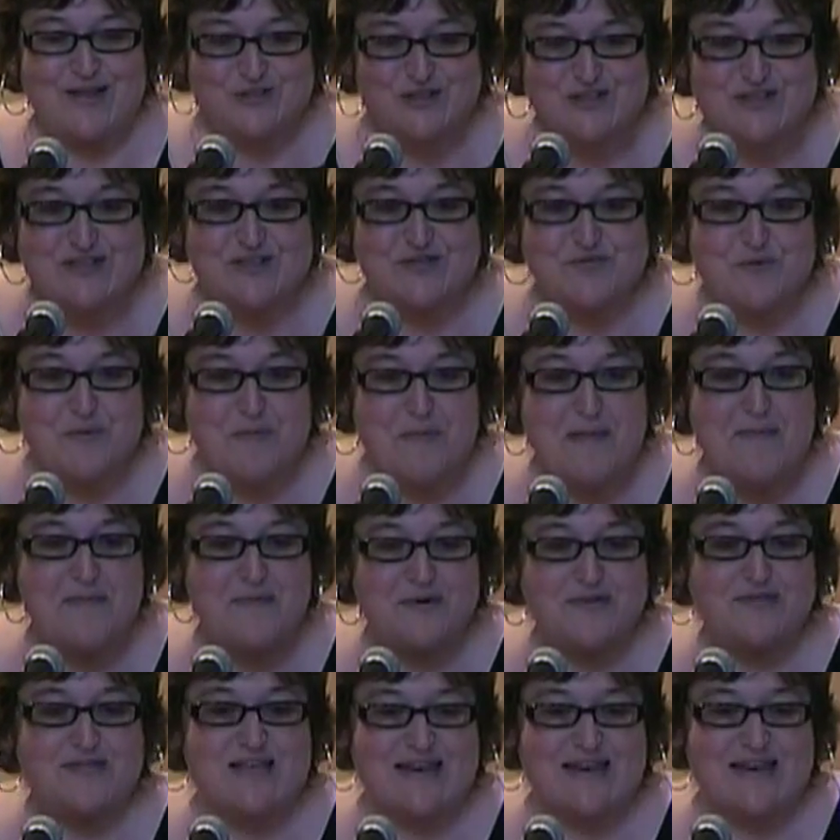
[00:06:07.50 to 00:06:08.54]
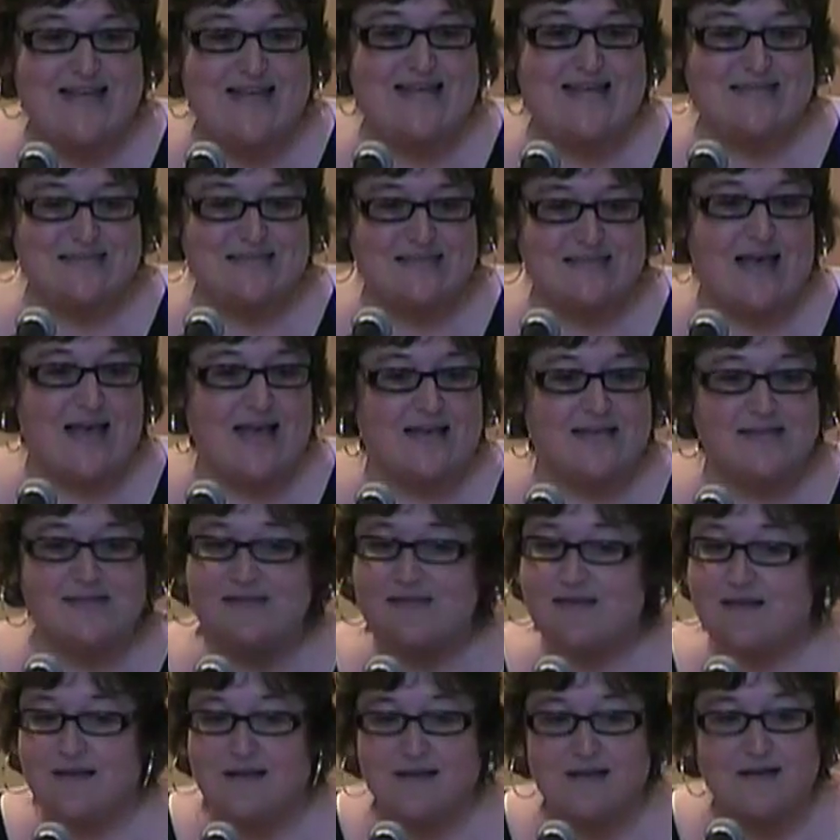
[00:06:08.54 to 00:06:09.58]
Jesus remembers and he
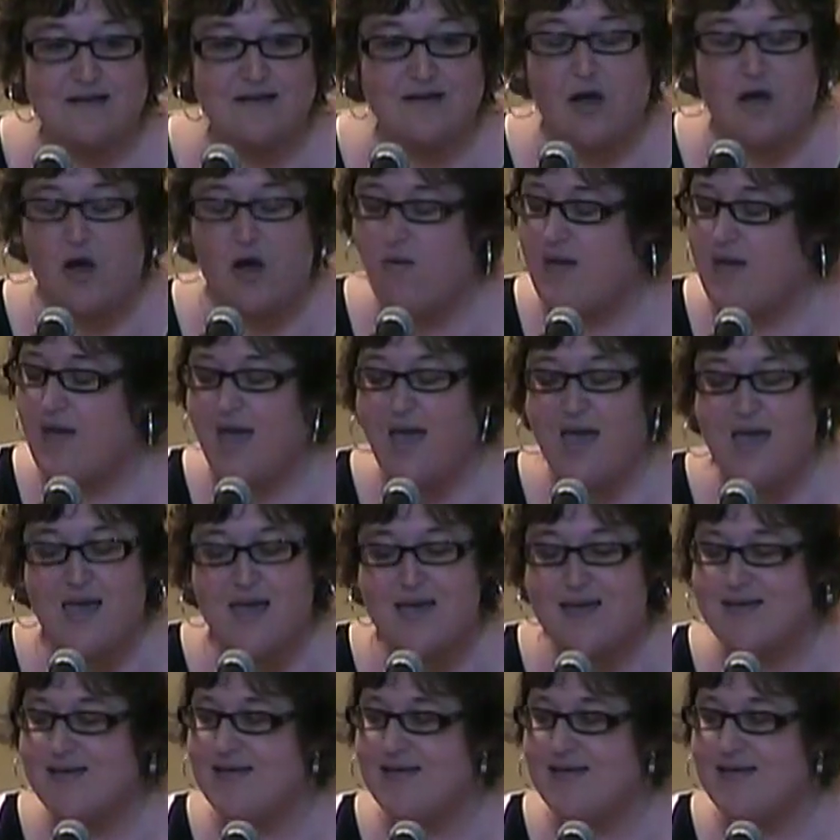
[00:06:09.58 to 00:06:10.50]
says, okay,